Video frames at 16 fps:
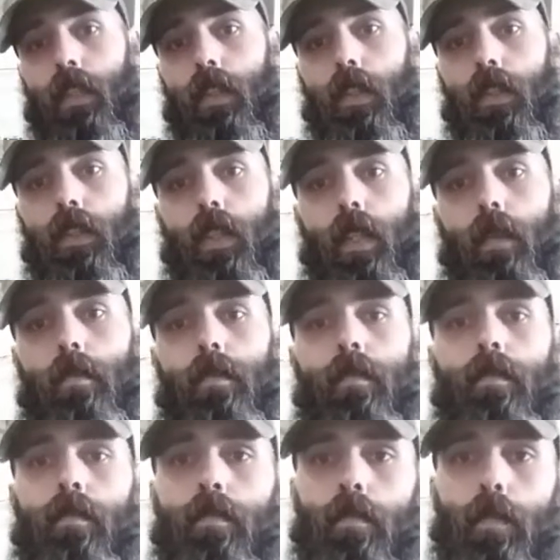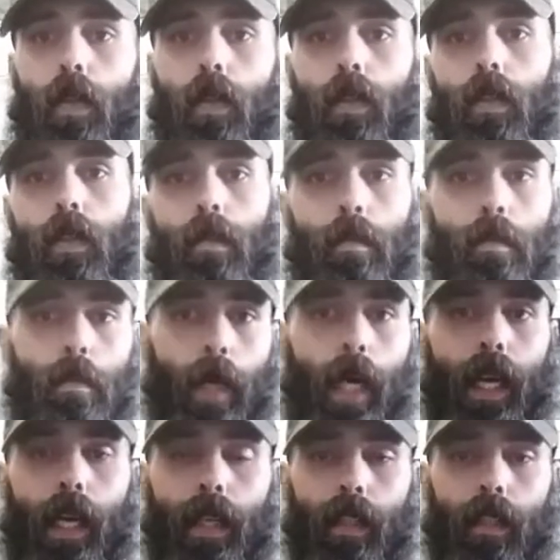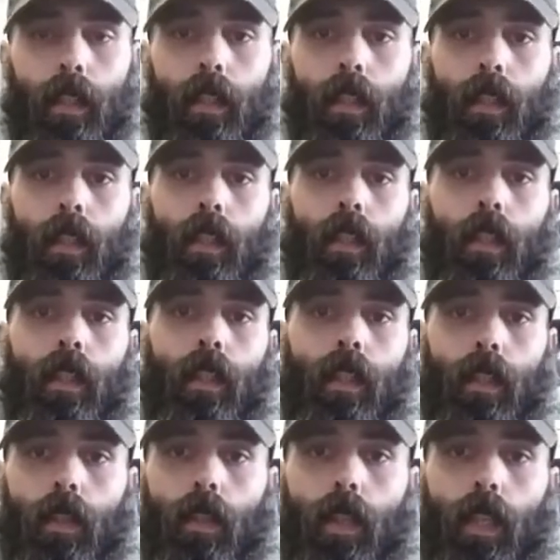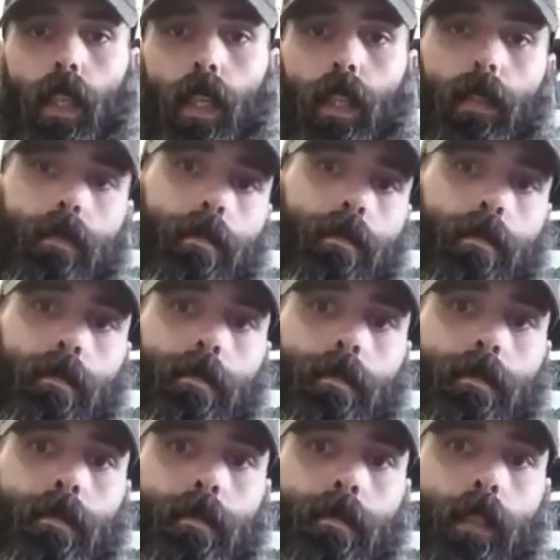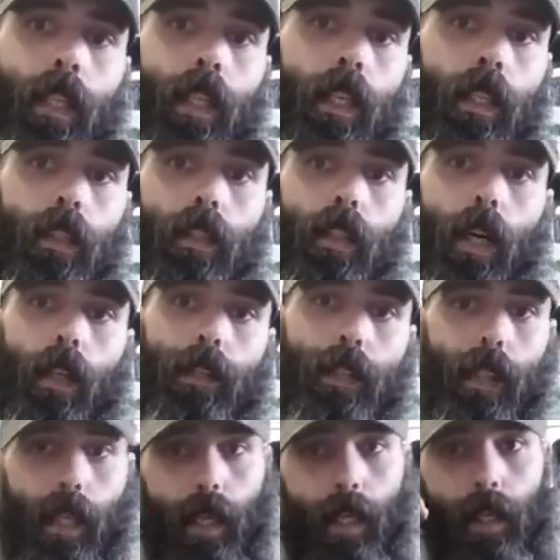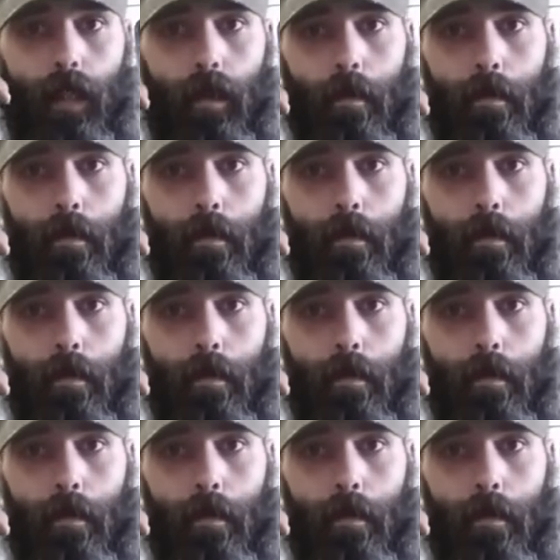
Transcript: Use them, pull, bang, go ahead, charge it again,